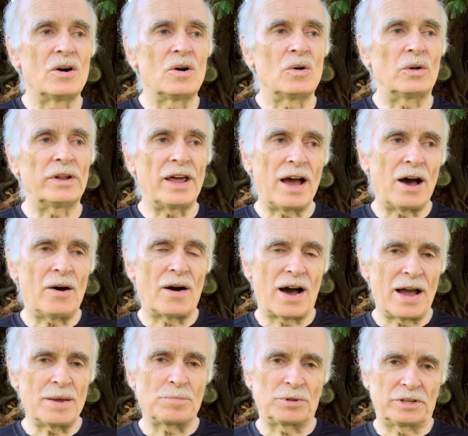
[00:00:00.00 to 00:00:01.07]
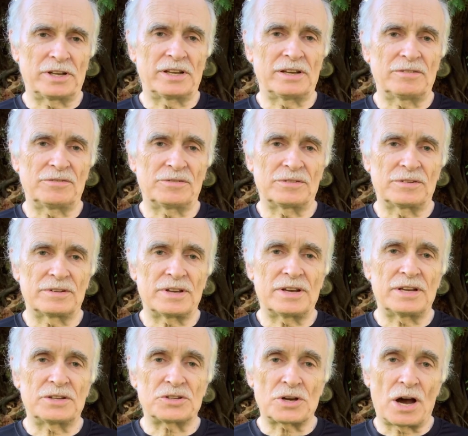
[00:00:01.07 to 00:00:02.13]
Well, now I believe
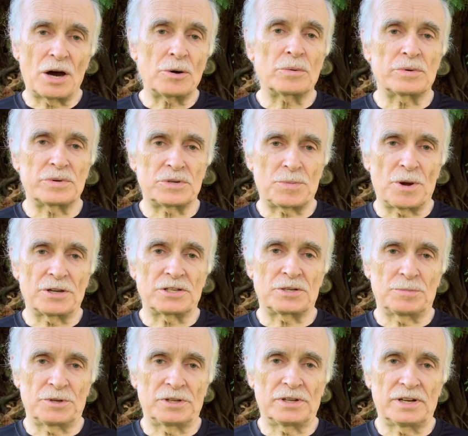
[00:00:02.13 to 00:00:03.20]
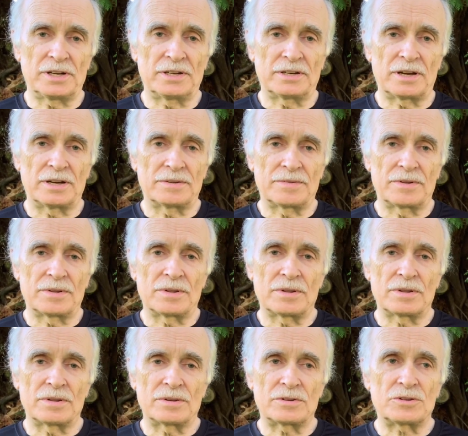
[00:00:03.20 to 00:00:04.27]
it's our responsibility
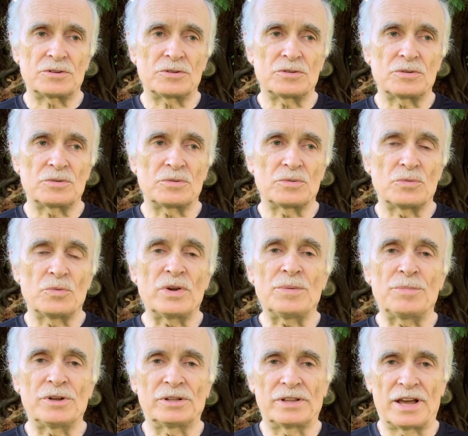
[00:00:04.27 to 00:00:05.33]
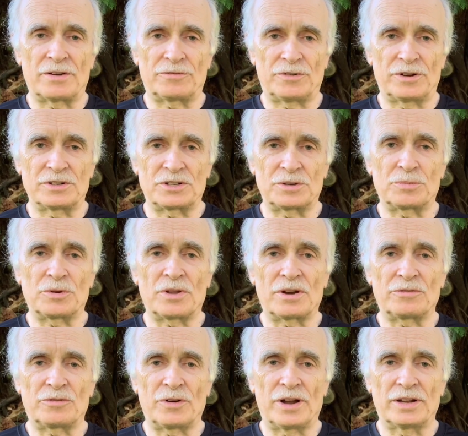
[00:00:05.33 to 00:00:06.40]
to rebuild that friendship with
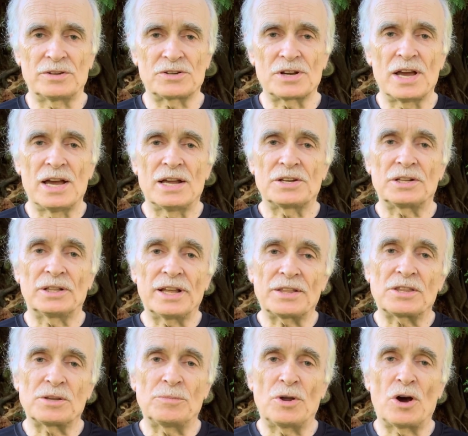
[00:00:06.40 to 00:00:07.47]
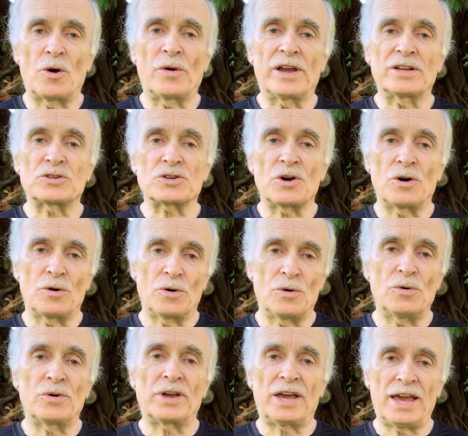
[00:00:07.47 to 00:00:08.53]
our friends, to let them know it's
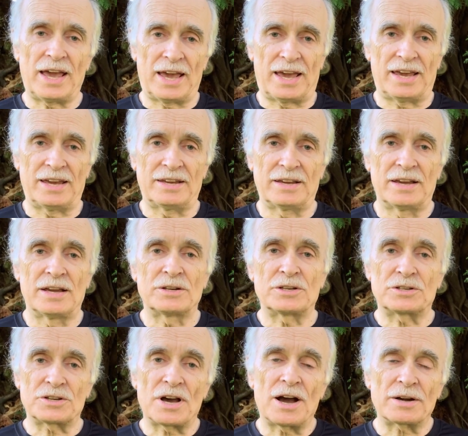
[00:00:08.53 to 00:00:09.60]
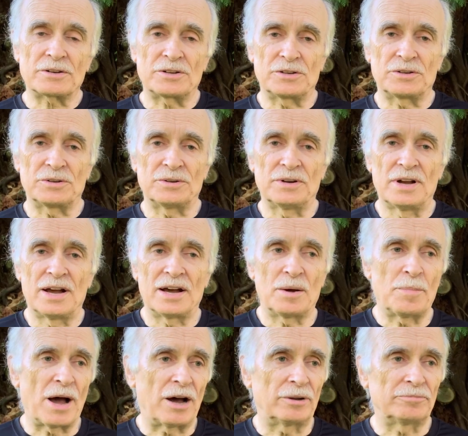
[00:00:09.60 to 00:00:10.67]
okay to talk to you
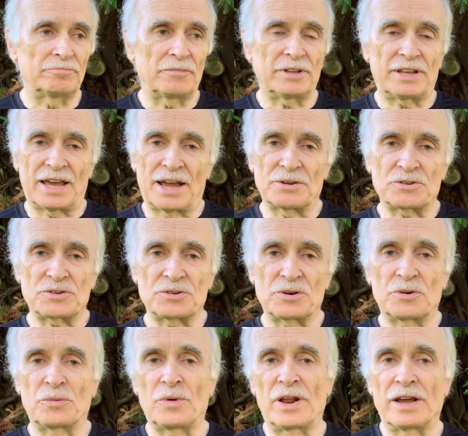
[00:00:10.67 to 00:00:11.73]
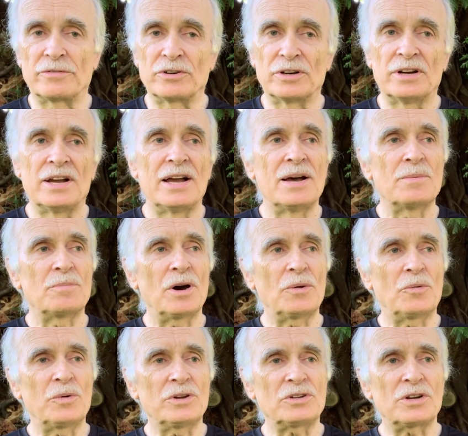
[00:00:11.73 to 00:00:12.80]
about the cancer or whatever, but
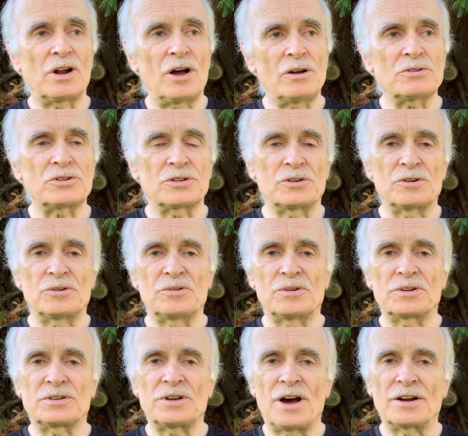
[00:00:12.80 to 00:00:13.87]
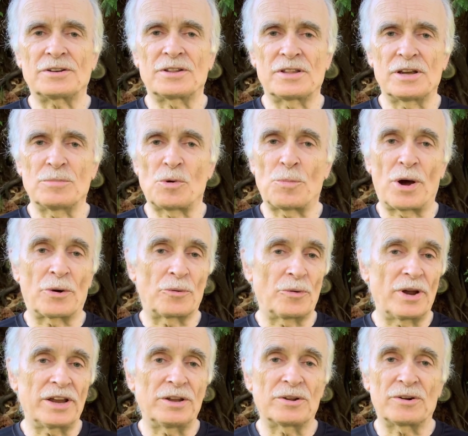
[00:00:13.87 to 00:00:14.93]
we should also talk to them about
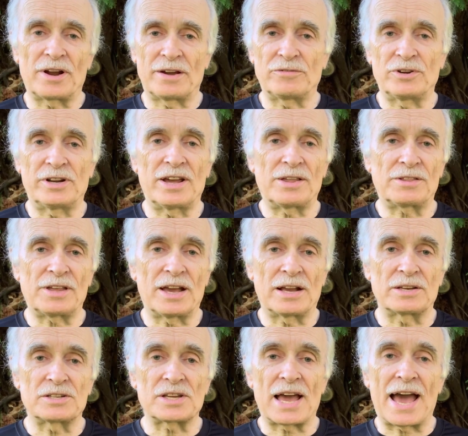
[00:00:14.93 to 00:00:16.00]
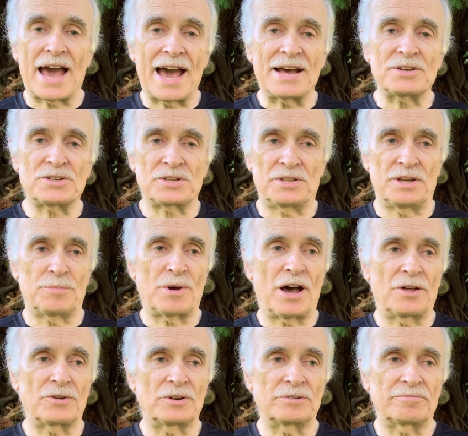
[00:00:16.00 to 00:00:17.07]
regular everyday things. Ask them
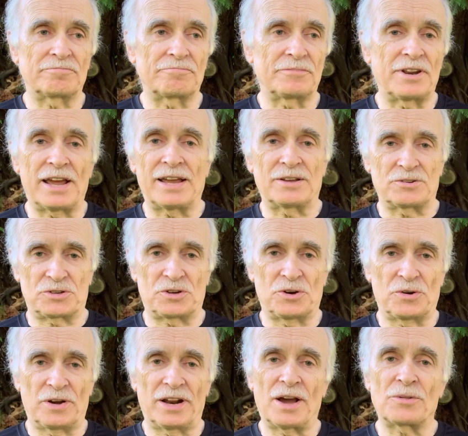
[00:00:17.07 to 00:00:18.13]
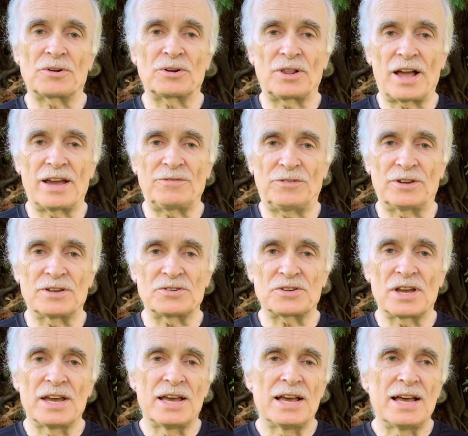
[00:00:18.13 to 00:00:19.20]
how their day is going, how their life is.
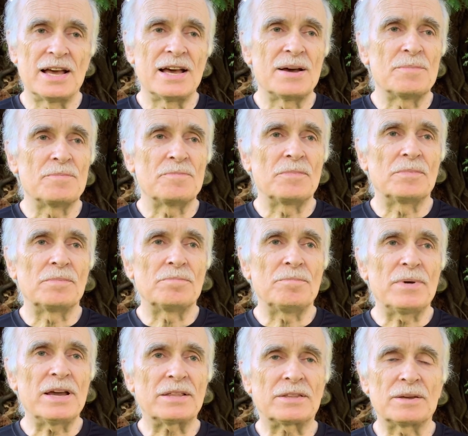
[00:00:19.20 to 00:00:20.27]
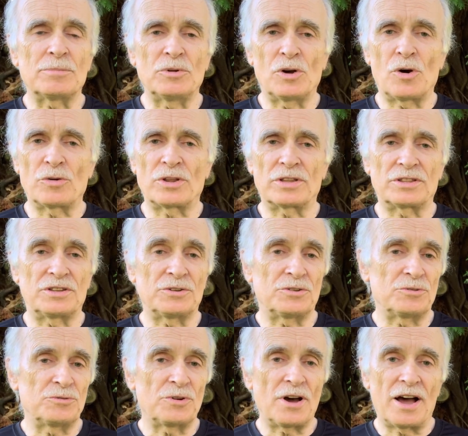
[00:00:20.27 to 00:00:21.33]
Make them know that they
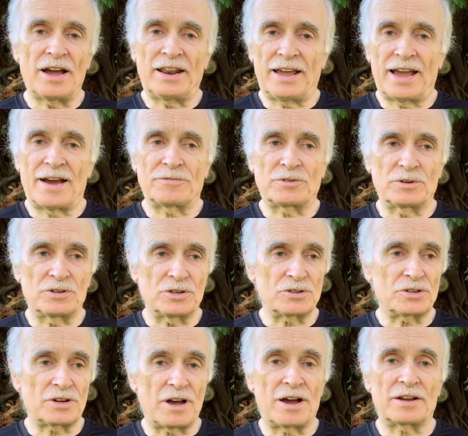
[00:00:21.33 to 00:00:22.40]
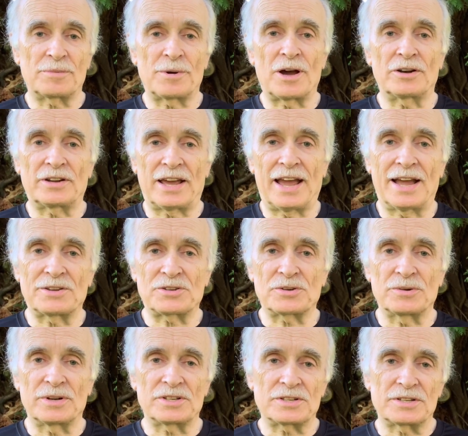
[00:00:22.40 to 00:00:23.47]
do not have to just talk about
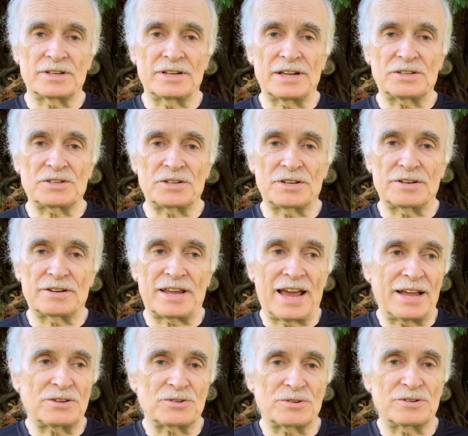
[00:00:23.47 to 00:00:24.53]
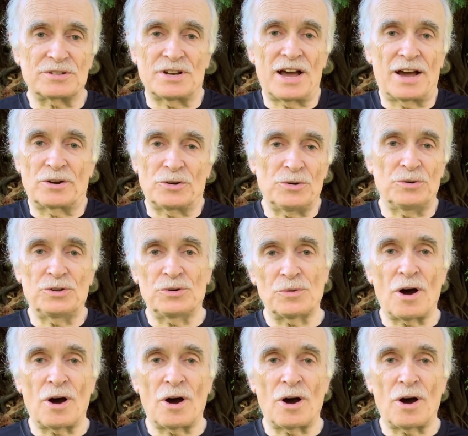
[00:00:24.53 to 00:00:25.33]
cancer. It's, it's, cancer is not who you